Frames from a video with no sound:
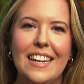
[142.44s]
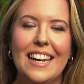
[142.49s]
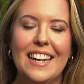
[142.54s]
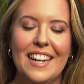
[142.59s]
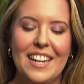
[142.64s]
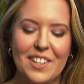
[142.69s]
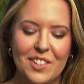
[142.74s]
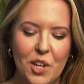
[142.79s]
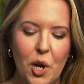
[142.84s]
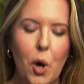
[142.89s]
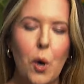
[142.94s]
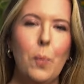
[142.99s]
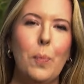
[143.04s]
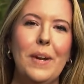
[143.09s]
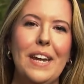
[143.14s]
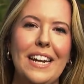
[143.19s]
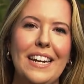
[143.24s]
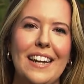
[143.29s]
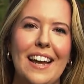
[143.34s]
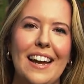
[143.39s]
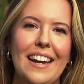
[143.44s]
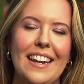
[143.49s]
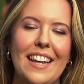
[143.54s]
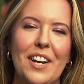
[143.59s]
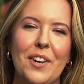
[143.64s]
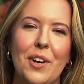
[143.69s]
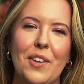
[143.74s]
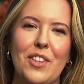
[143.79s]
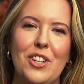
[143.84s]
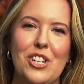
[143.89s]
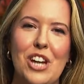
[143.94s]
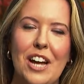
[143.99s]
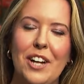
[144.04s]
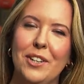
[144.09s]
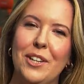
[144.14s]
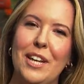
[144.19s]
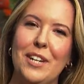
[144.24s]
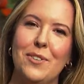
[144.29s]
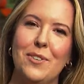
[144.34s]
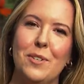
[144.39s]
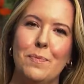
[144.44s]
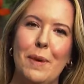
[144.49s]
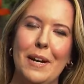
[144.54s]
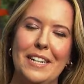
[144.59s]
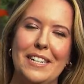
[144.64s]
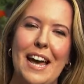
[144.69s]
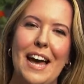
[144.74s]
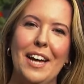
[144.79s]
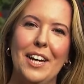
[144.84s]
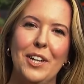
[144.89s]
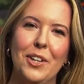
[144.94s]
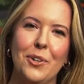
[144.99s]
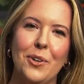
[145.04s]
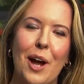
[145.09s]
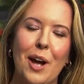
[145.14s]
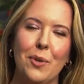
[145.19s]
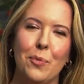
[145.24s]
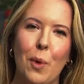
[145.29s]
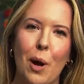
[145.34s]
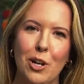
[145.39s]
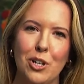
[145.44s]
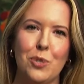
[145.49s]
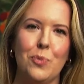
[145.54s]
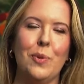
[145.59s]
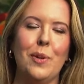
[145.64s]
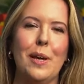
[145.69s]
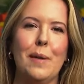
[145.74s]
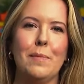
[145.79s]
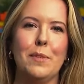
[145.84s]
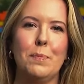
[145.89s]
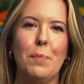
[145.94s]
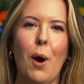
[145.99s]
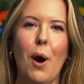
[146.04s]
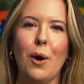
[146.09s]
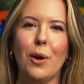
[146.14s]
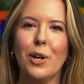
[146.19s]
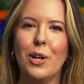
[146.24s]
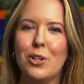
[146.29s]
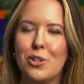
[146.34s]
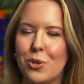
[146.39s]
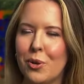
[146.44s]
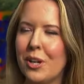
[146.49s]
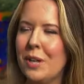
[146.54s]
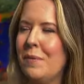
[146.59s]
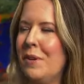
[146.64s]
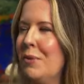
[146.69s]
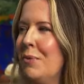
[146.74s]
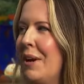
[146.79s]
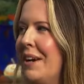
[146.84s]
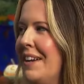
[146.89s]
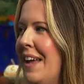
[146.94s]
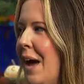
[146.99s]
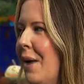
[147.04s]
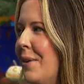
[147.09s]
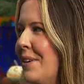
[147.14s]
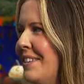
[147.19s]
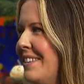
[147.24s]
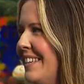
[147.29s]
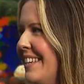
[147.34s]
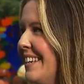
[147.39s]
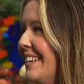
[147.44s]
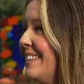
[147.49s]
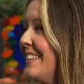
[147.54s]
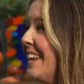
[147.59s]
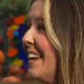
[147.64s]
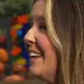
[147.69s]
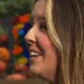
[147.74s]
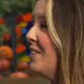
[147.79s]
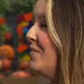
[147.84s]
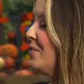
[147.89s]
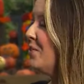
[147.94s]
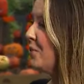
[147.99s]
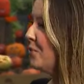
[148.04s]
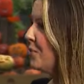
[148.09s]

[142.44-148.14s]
It is opening night here at the Jack-O-Lantern Spectacular at Roger Williams Park. Joining me right now is the executive